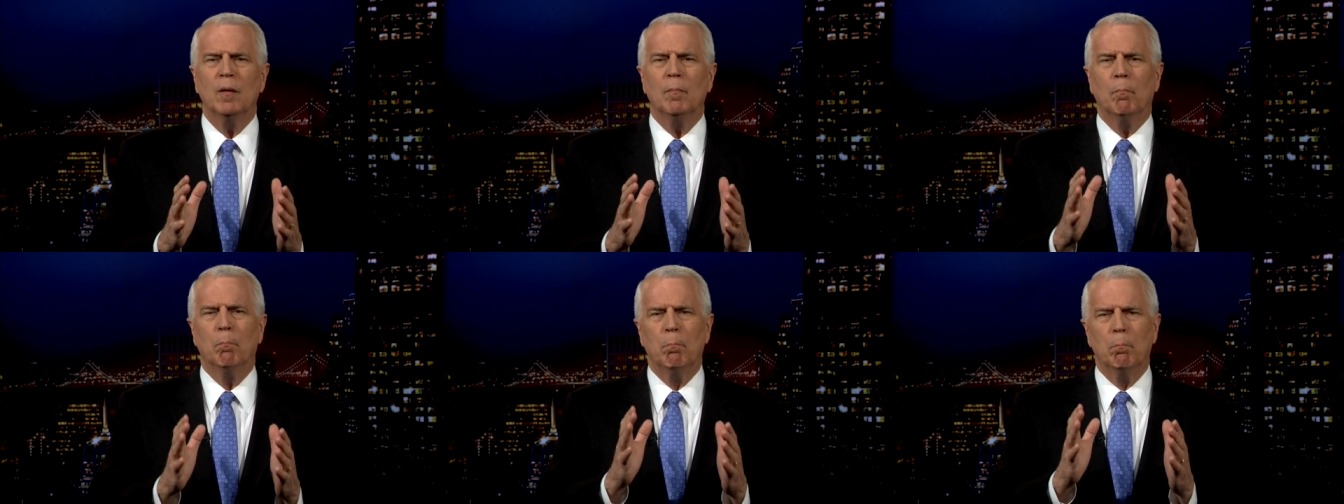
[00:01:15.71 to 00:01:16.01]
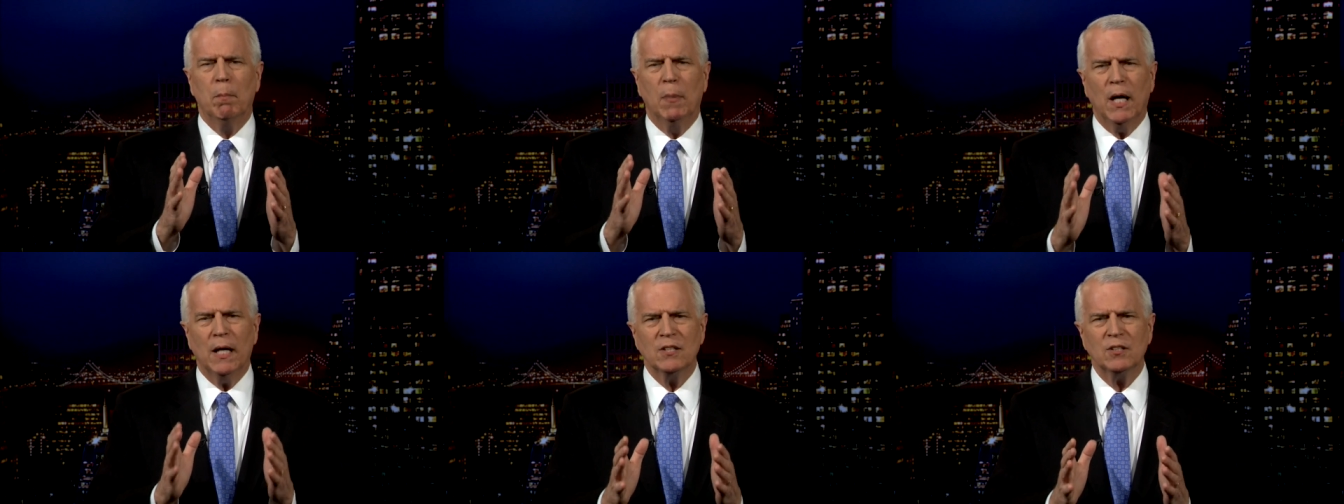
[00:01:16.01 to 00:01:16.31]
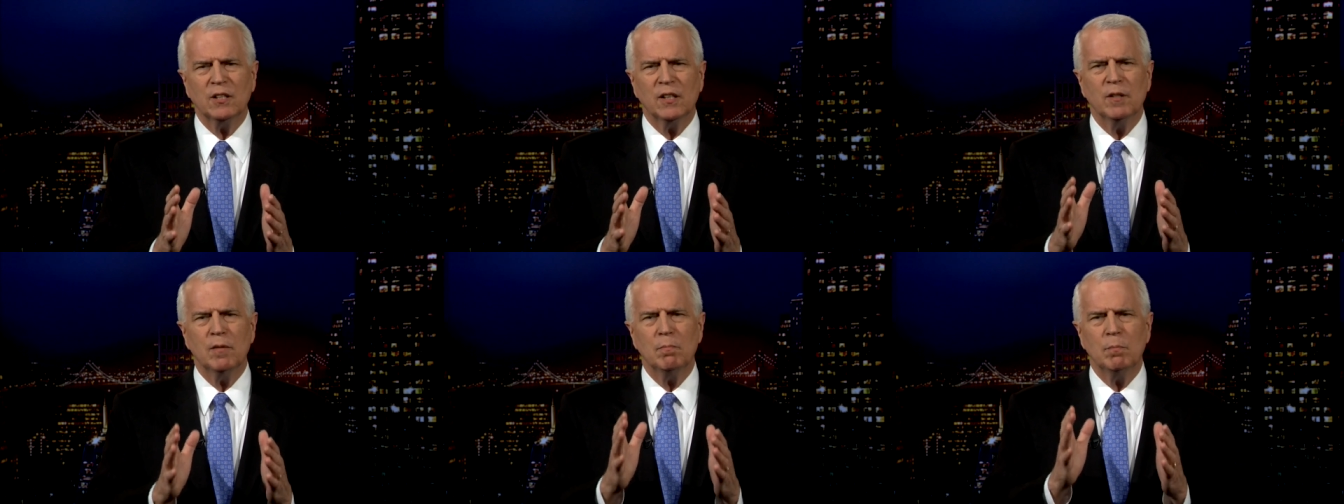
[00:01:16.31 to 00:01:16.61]

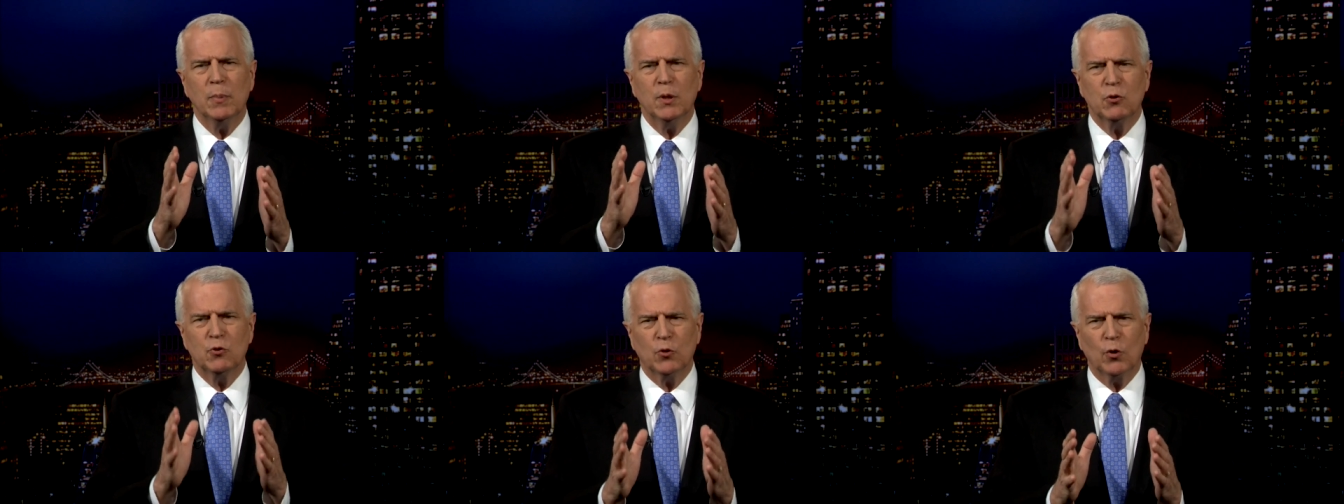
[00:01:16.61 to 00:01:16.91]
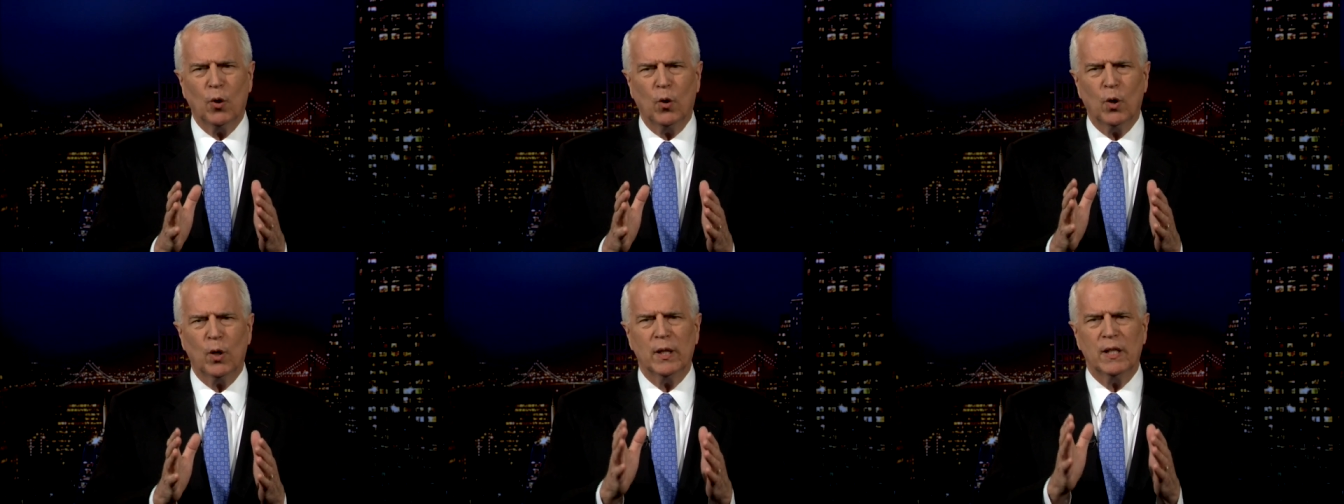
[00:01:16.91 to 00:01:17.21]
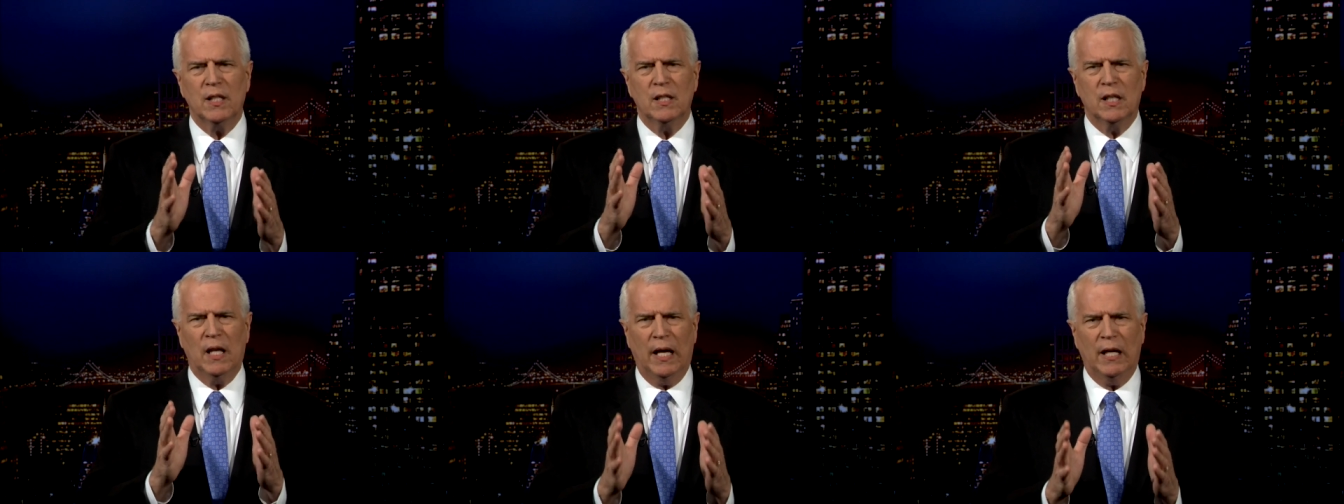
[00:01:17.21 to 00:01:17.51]

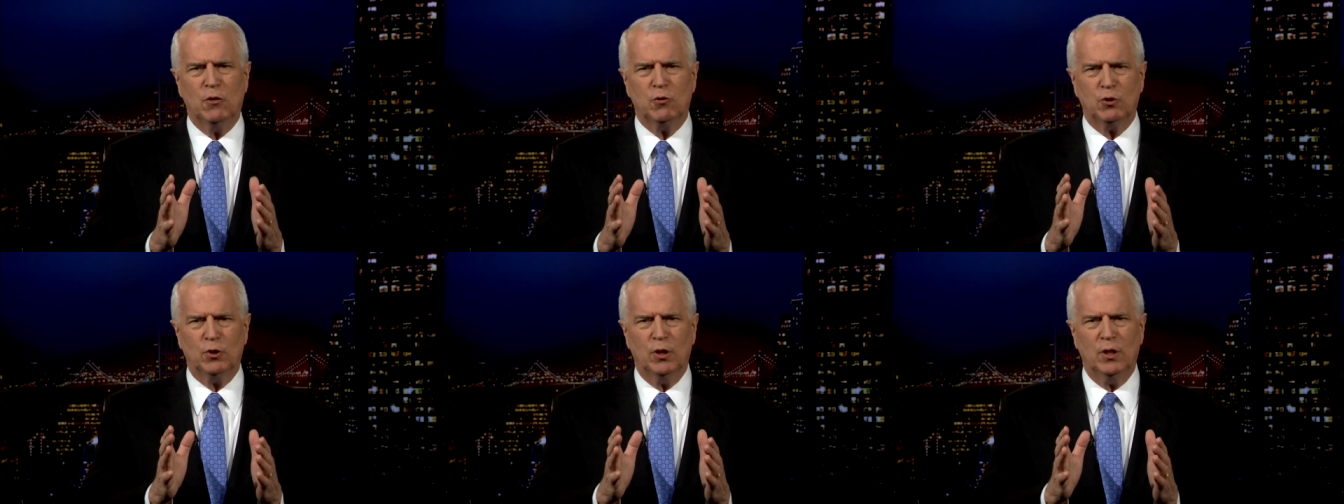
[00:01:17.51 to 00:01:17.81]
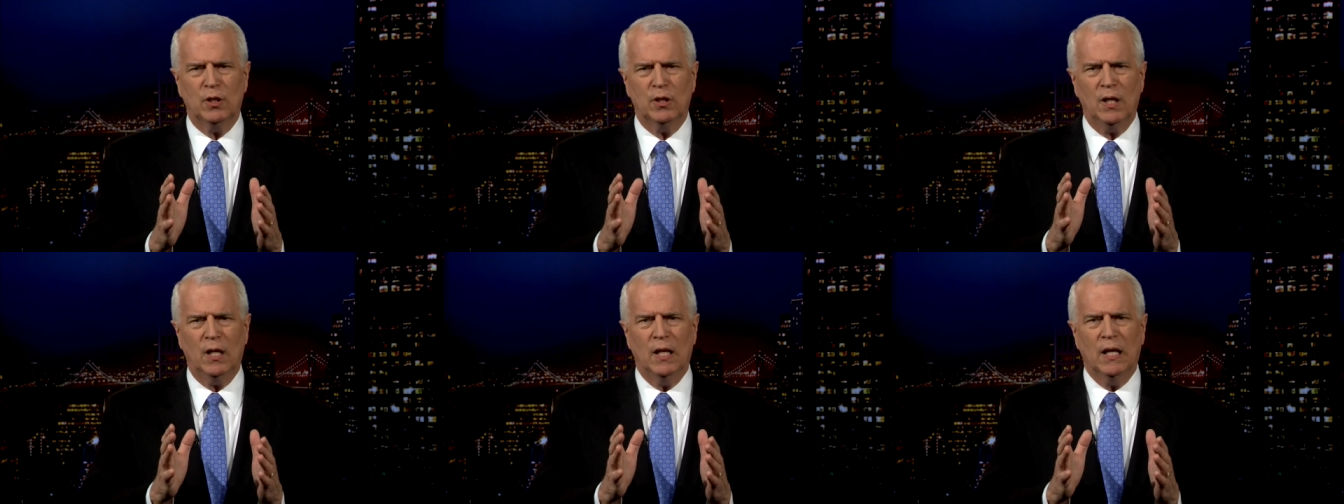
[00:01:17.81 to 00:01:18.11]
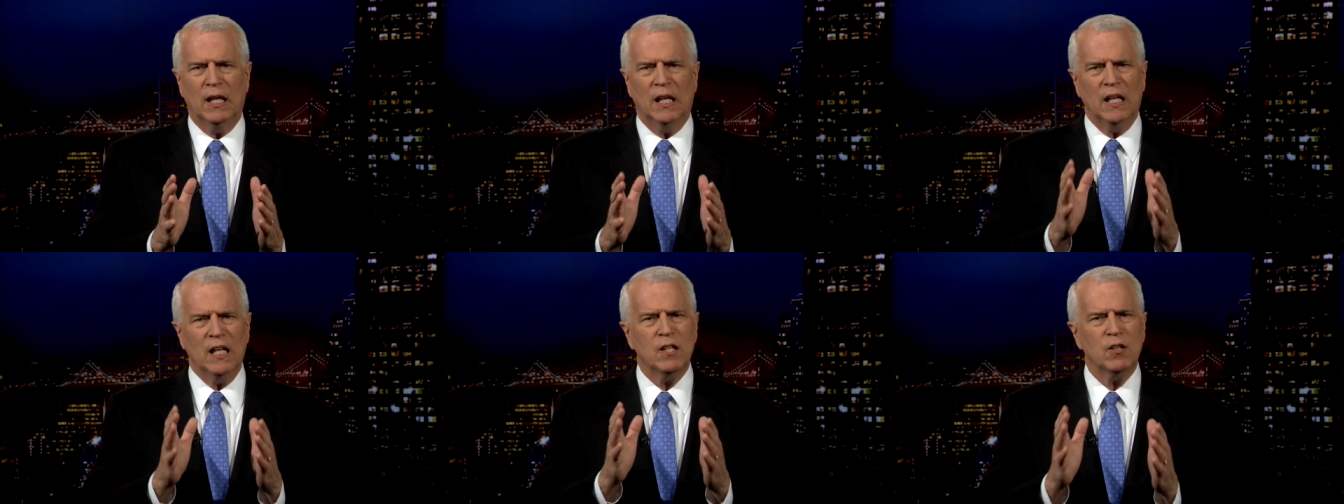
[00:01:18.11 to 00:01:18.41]
Muslim-majority nation
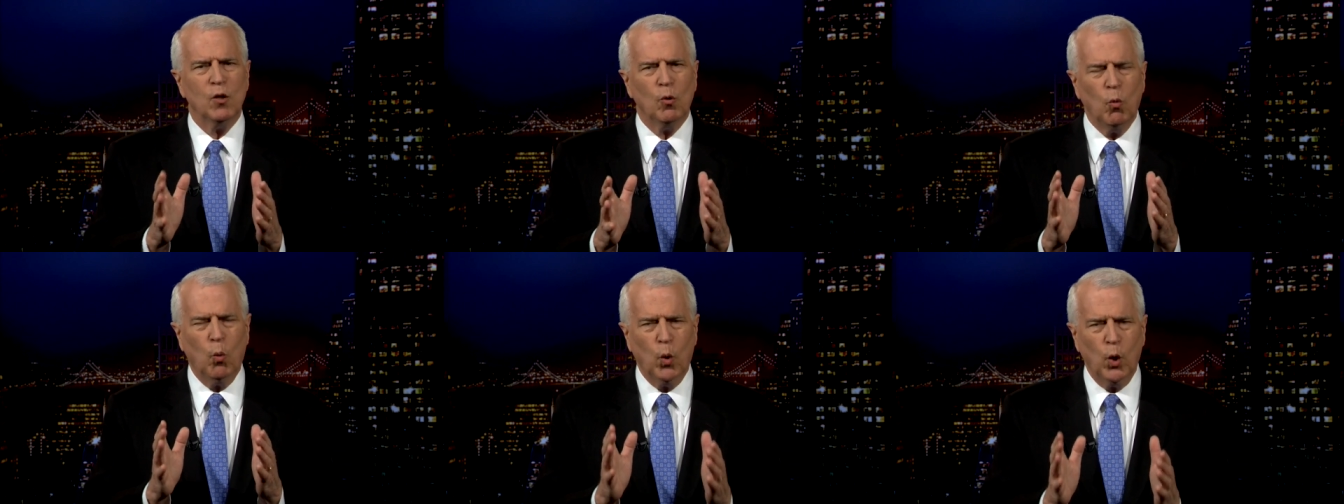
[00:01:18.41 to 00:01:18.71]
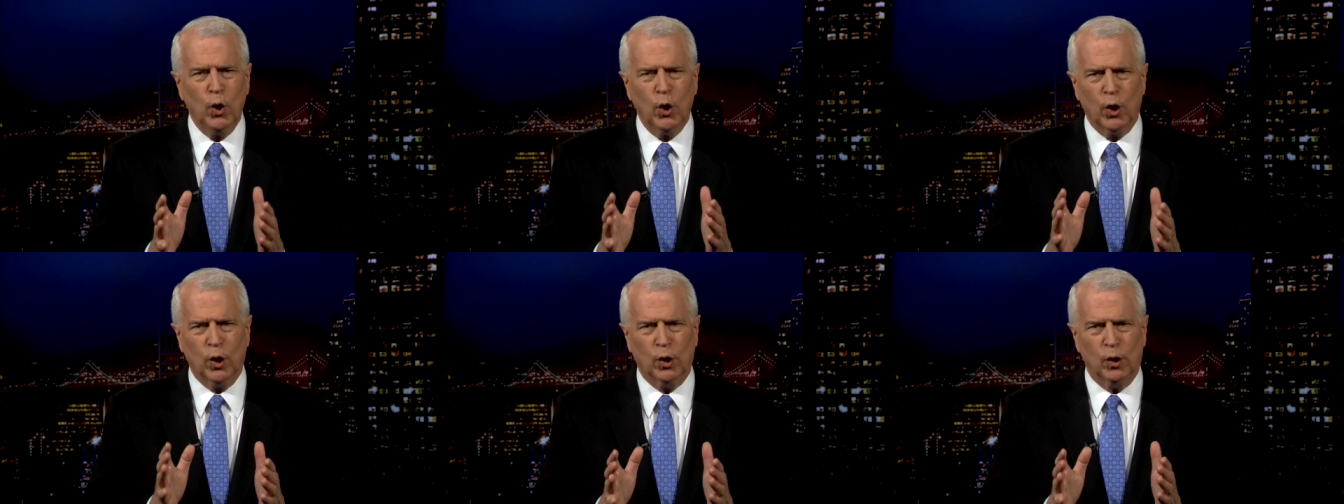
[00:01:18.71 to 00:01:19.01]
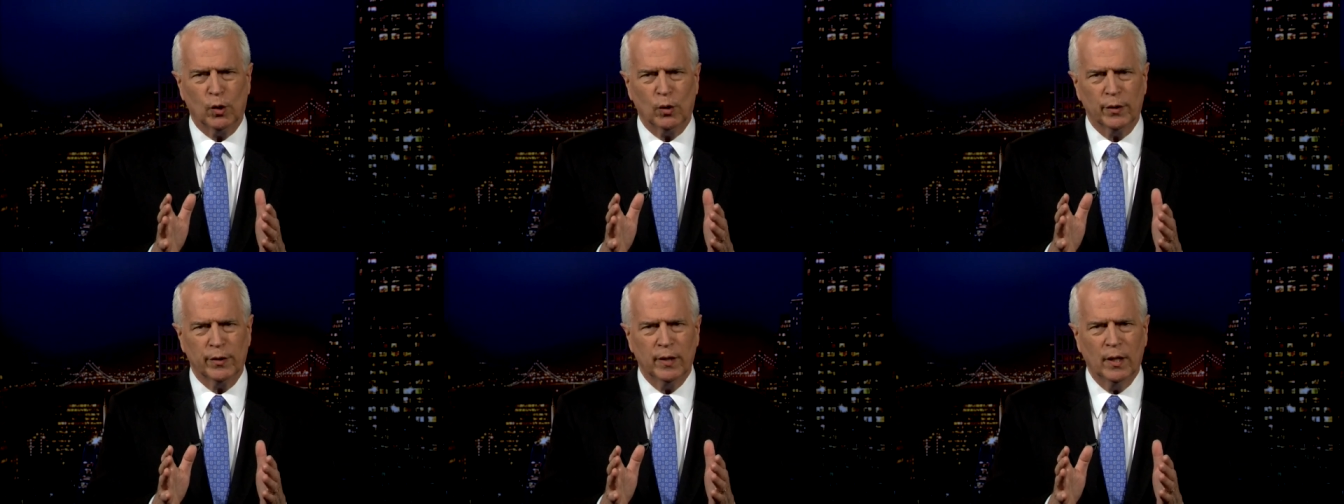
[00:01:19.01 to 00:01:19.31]
in the
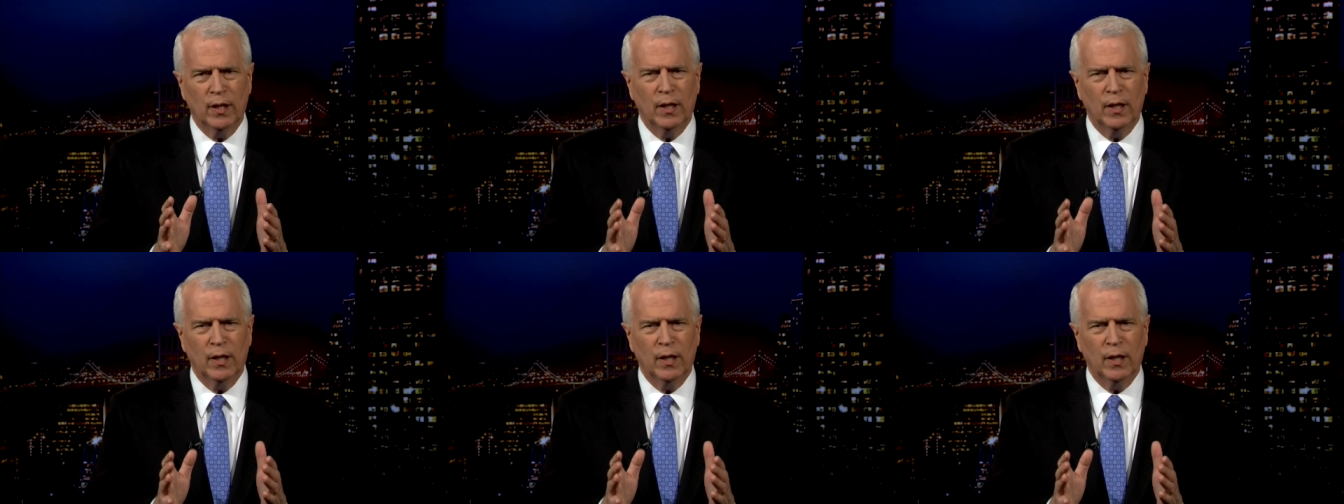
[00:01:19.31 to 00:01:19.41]
world